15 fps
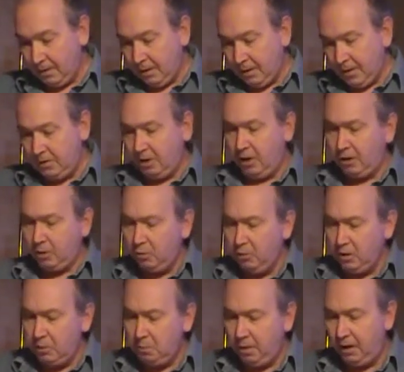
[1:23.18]
He talked to
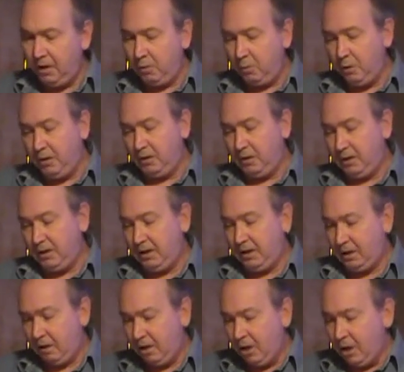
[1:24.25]
his buddy Will
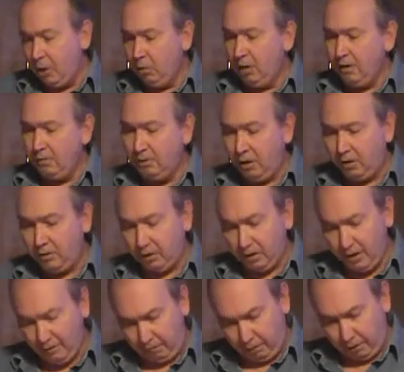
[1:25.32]
Gear, who lived on the
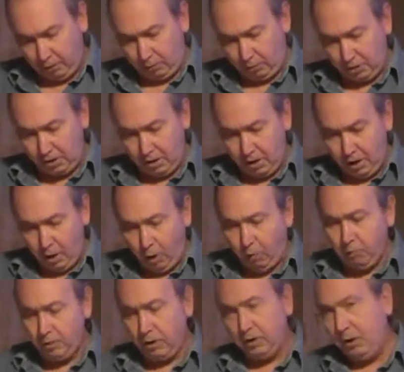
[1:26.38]
left coast,
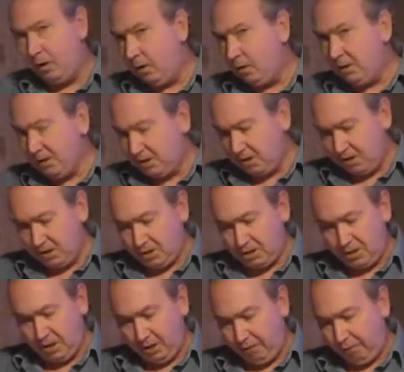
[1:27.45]
over the long-distance
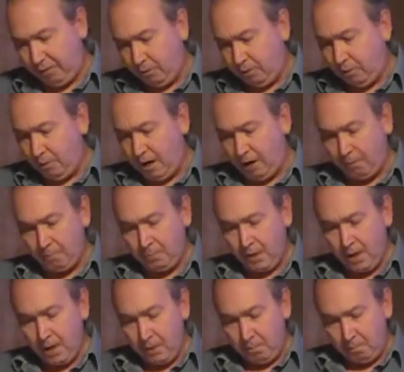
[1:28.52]
telephone about
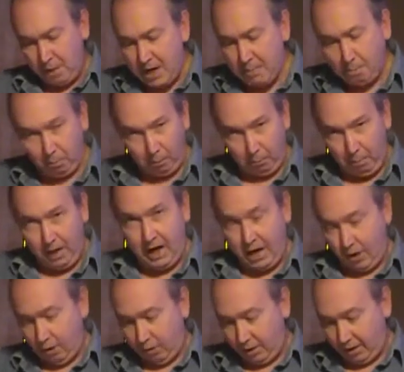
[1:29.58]
people
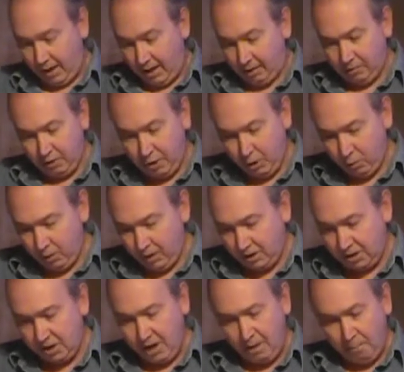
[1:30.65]
power and how the
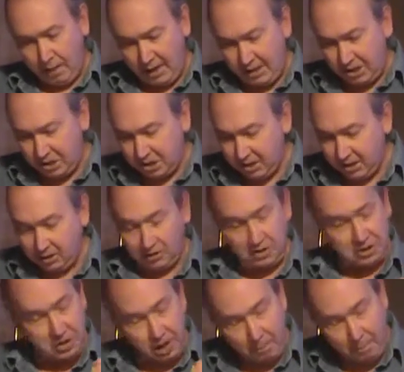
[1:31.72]
U.S. might still
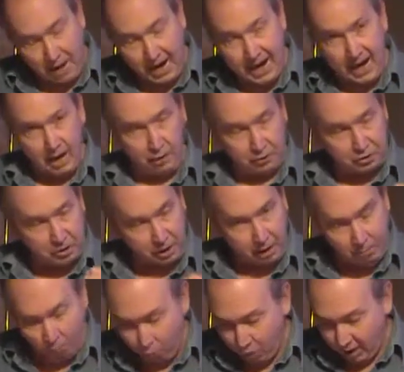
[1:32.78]
somehow,
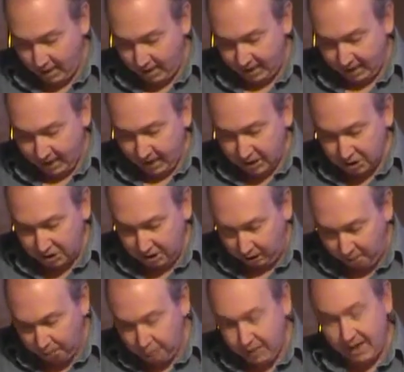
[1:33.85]
some way,
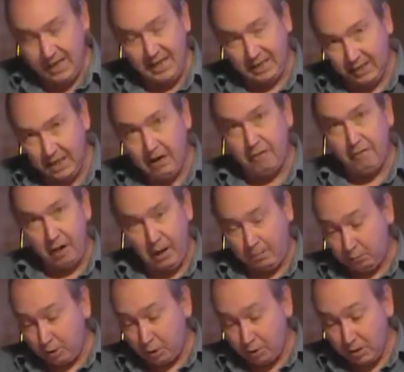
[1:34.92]
someday live
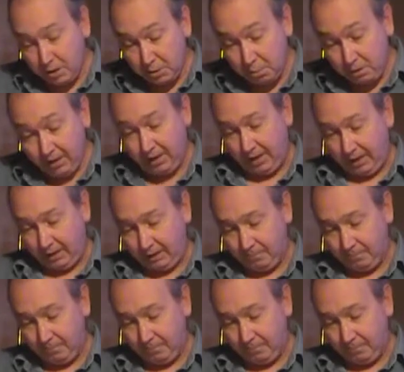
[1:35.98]
up to its billing.